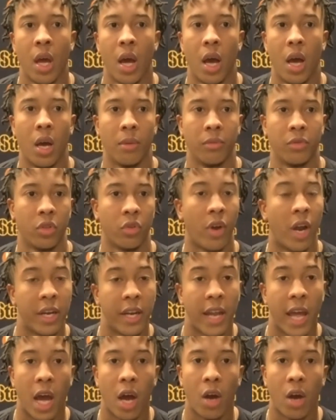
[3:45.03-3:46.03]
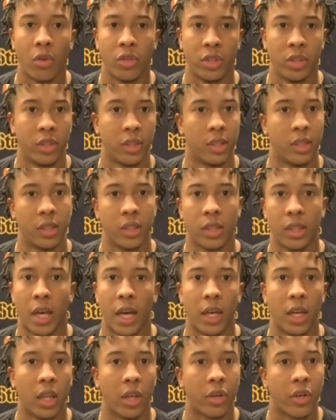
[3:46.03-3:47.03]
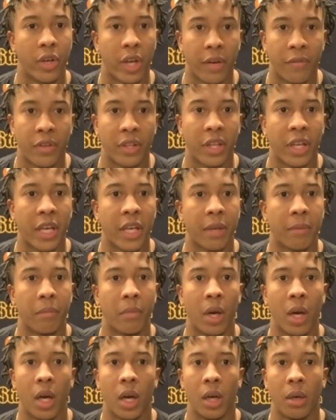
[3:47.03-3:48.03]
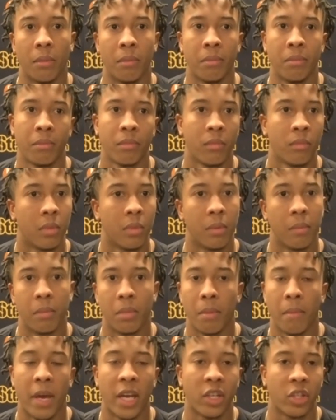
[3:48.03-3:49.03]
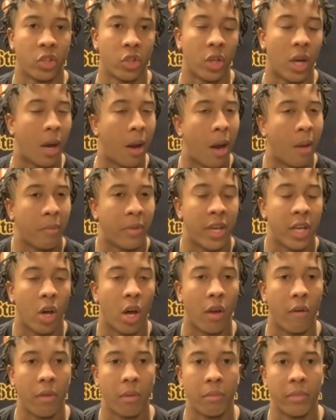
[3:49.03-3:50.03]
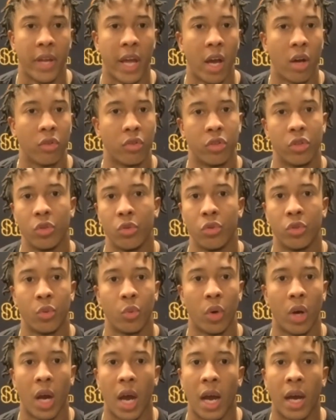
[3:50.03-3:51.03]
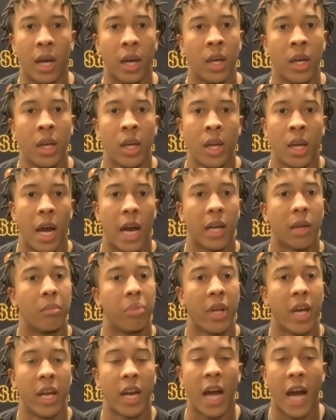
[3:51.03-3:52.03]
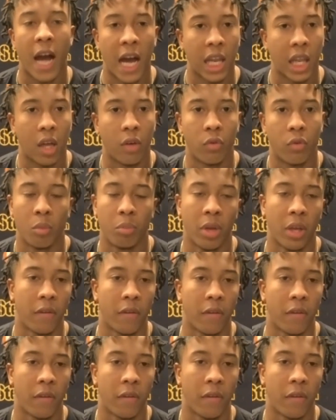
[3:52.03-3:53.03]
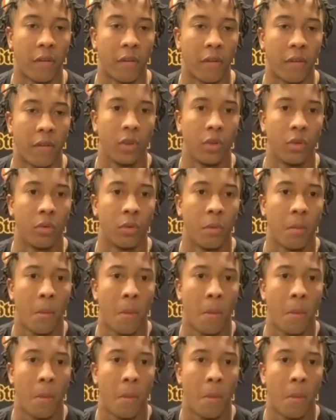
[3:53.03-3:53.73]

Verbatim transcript: Um, so right now, just kind of learning everything, um, but, but making sure I'm getting all of them down to to where I, I can play at a high level and play fast on the field.